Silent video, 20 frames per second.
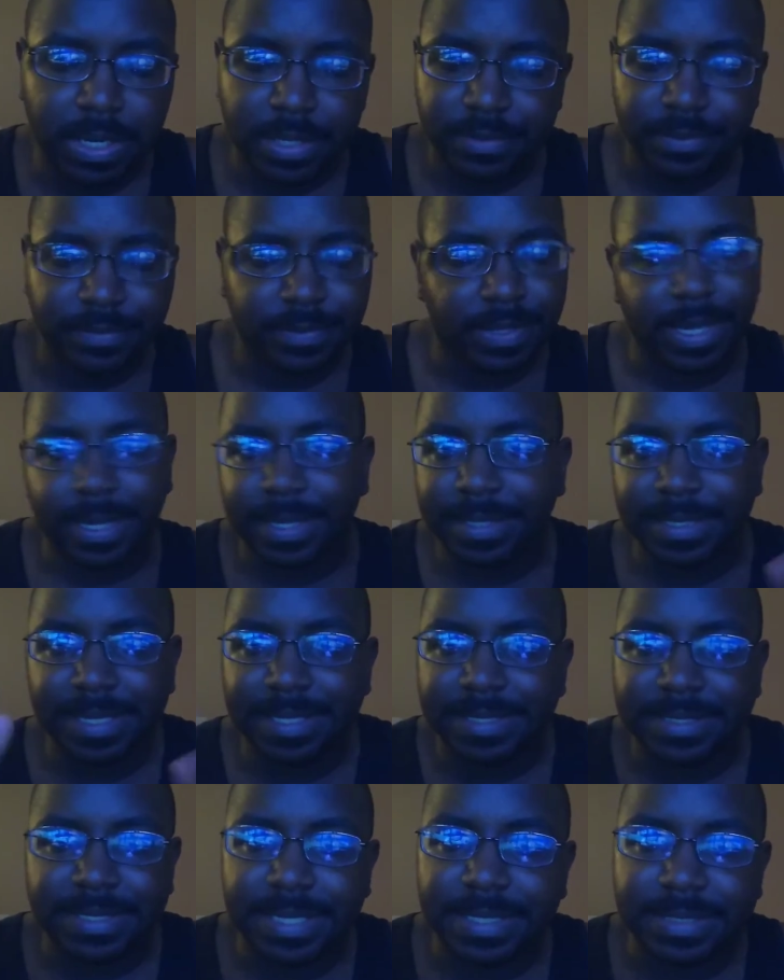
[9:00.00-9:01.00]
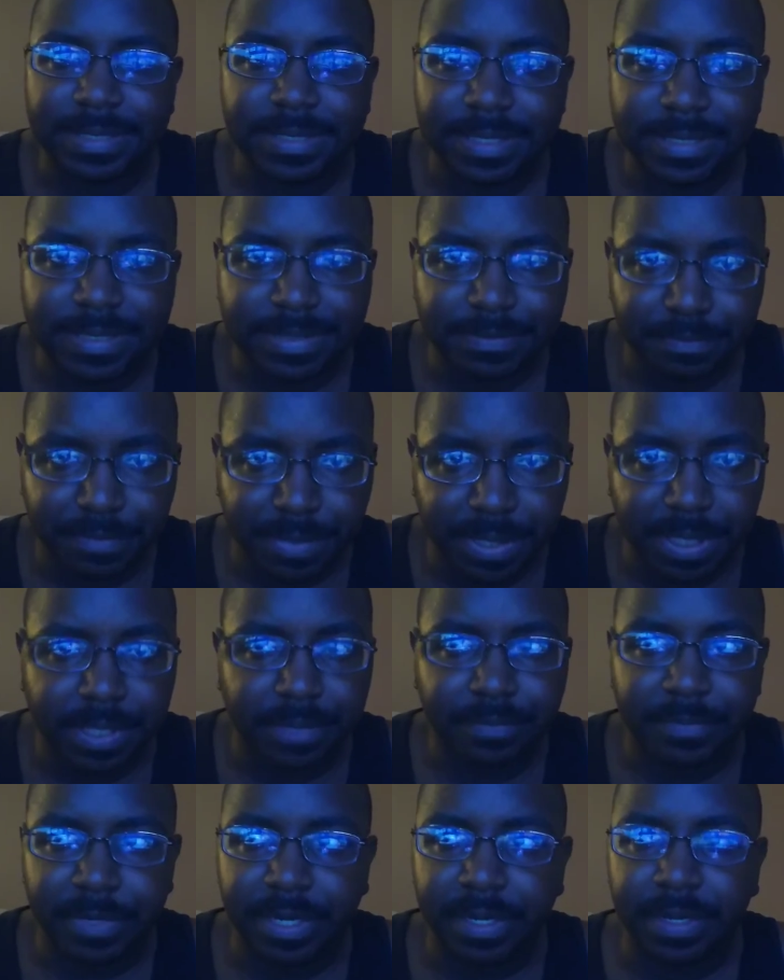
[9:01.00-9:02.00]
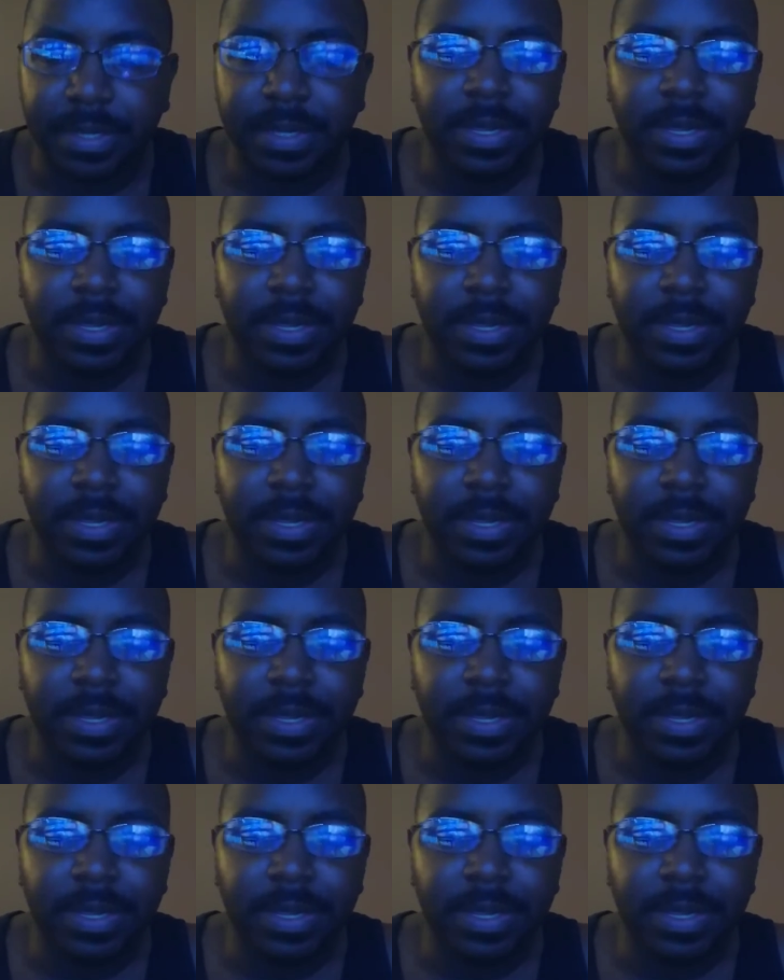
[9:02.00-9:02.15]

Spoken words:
Like that doesn't bug me.